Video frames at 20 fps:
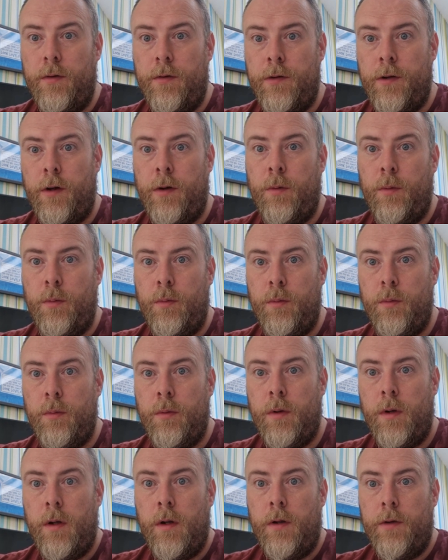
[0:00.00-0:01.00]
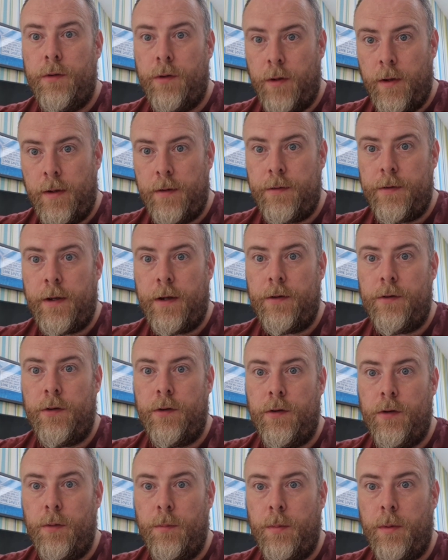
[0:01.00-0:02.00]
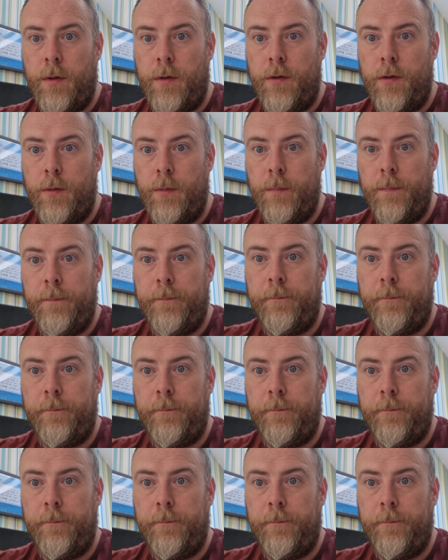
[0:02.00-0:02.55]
So that's section 2.2.